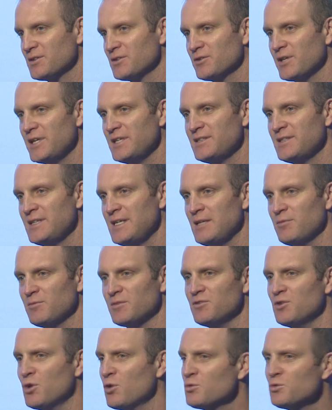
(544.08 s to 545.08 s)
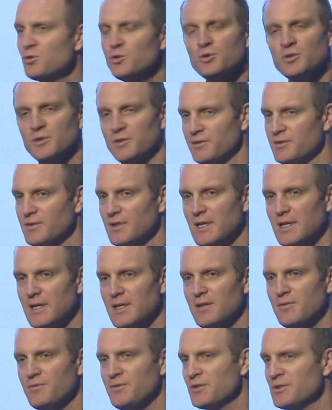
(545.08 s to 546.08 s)
great teams. No rules.
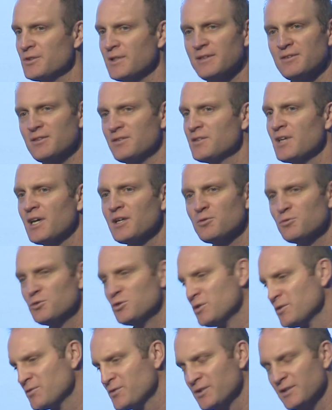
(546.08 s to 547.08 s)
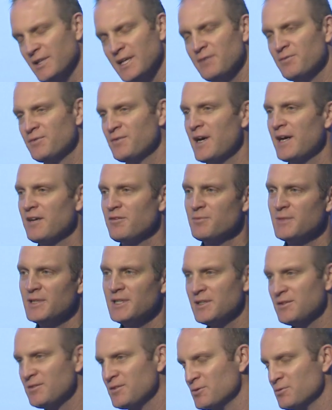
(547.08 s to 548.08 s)
There's not a rule. If you're late 5
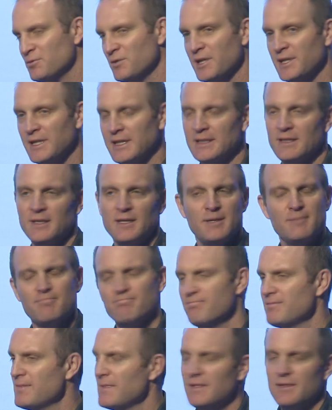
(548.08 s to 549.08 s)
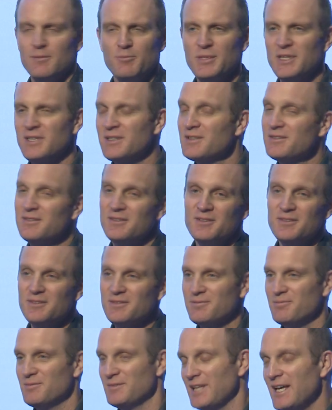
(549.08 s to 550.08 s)
minutes, you're running. Because
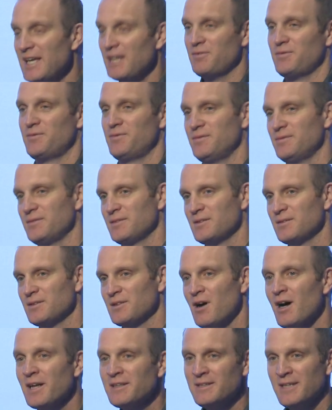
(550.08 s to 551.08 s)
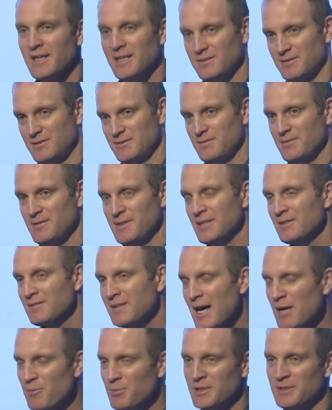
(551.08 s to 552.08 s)
there's life, context, things
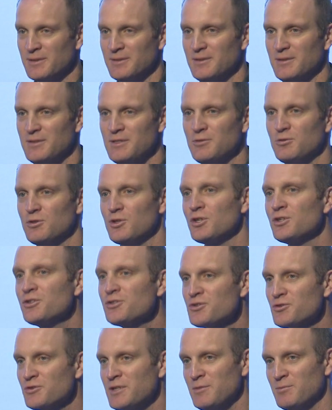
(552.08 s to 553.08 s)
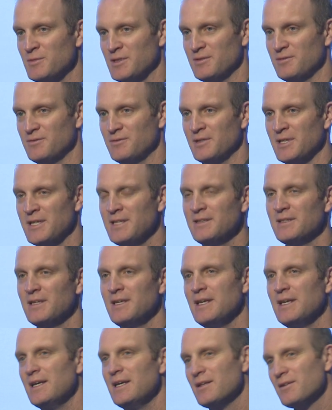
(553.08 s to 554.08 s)
happen. You earn treatment, right?
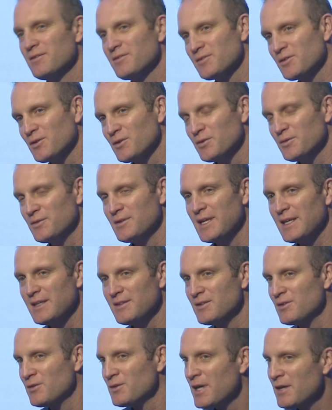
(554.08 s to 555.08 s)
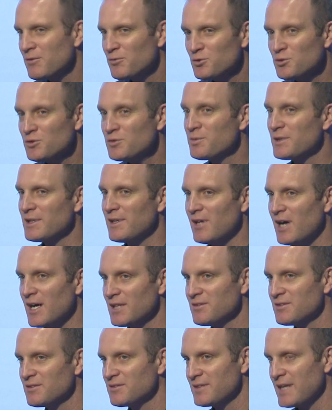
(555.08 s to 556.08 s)
So they don't have rules, but
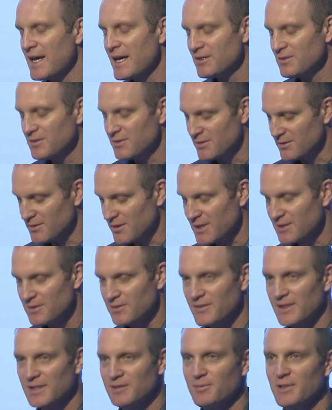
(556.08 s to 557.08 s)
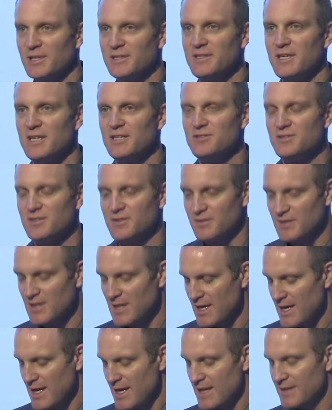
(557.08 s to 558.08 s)
lots of standards and lots of expectations.
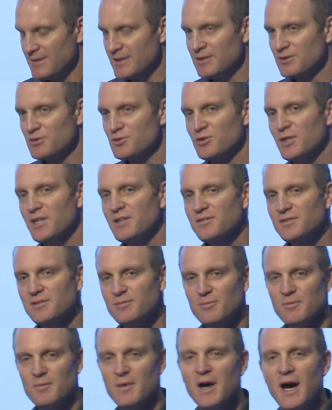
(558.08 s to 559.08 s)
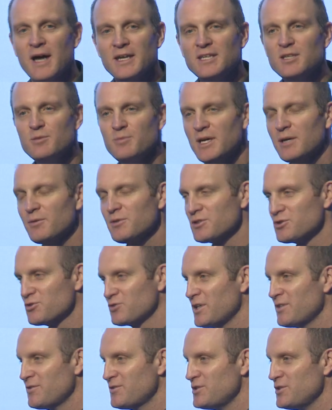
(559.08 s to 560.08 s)
And then trust, I need to be able to
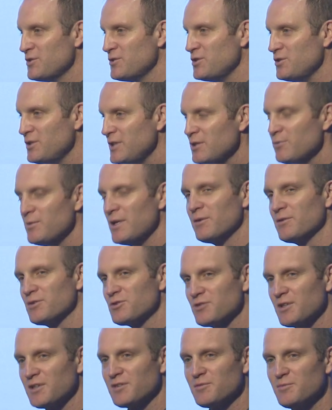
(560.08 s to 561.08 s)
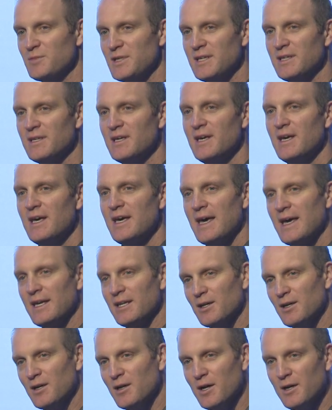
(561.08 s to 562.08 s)
trust you, and you need to be able to trust me. And
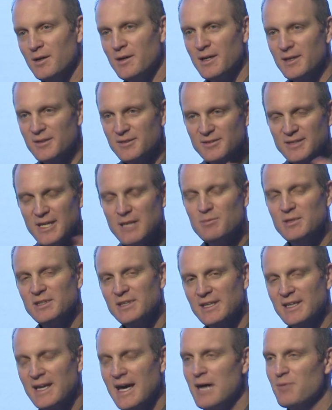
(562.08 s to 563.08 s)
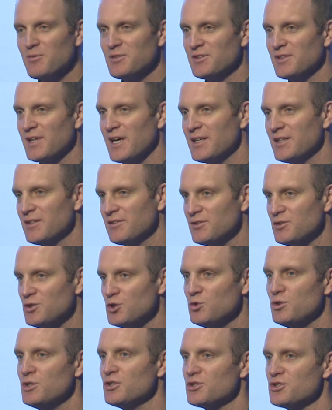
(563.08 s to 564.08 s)
a statement that captures that is,
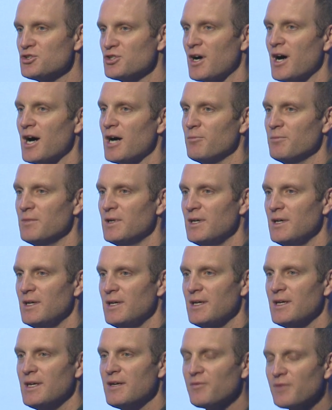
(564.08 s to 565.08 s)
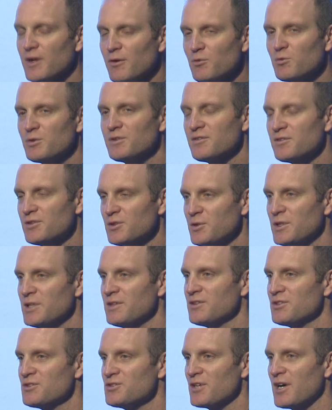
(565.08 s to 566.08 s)
do your job. If everyone's
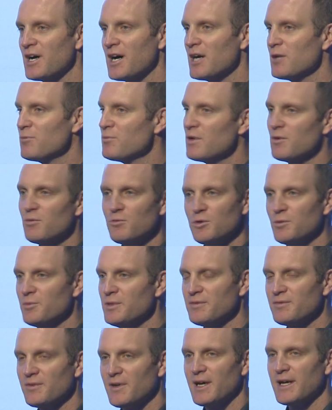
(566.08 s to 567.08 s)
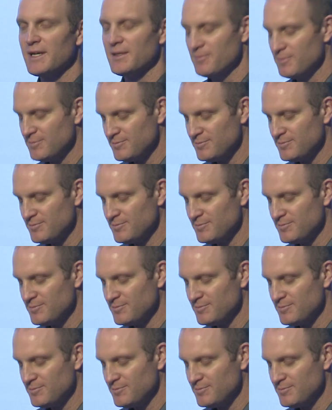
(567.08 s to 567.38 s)
doing their job, we'll be fine.